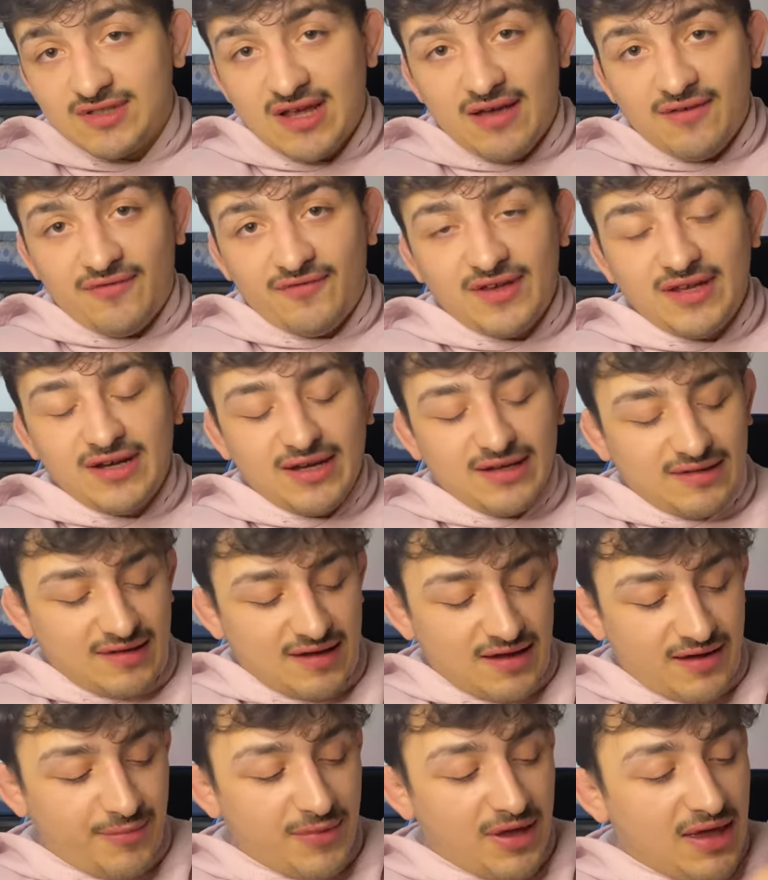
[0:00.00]
at feeding
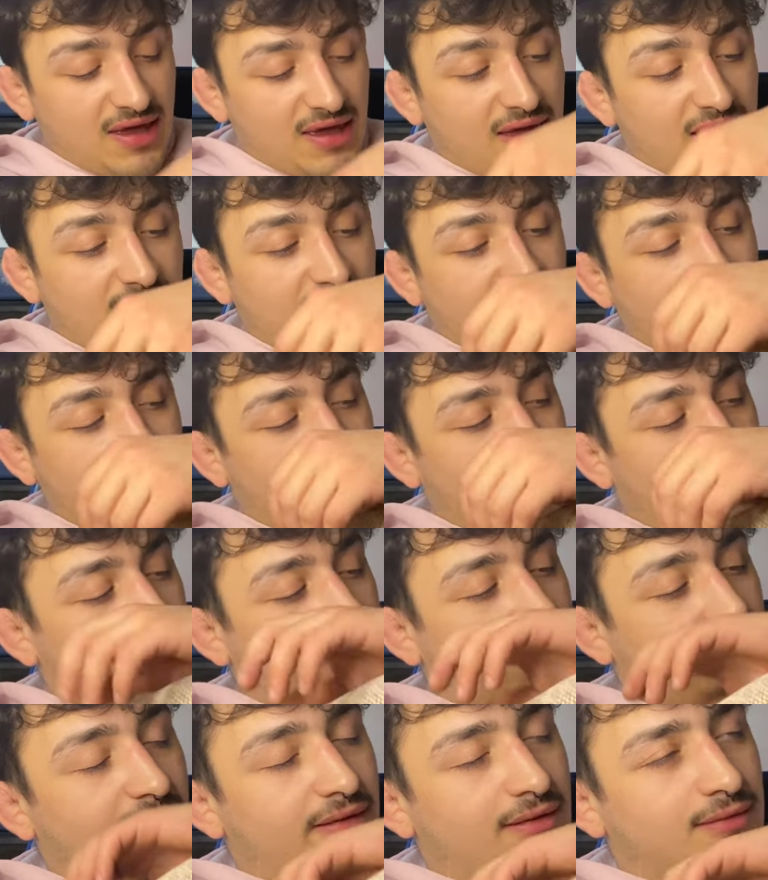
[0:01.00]
time,
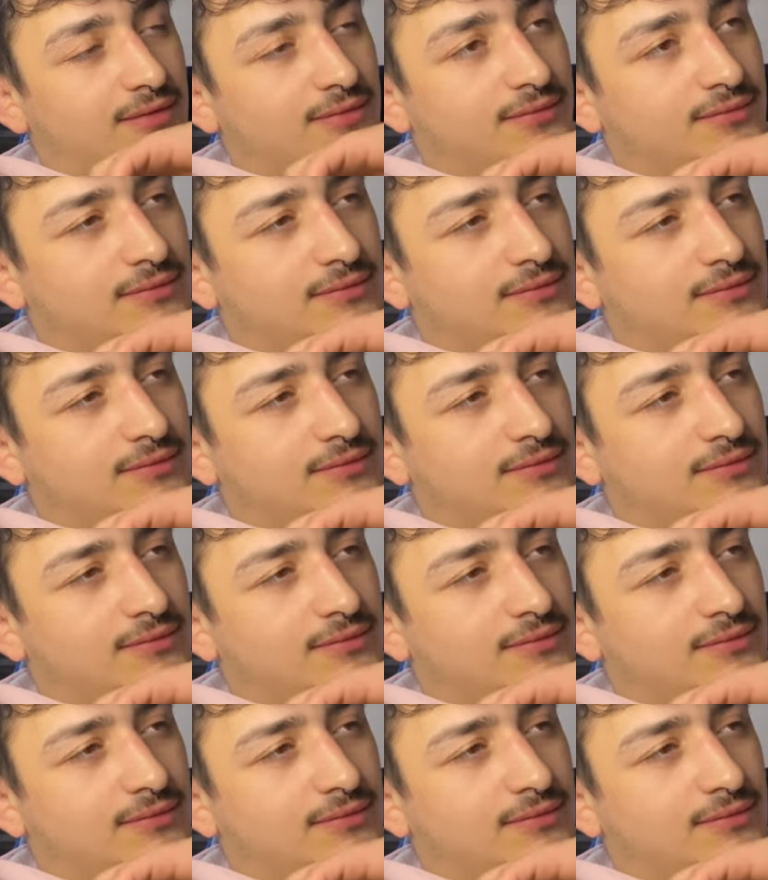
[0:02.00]
and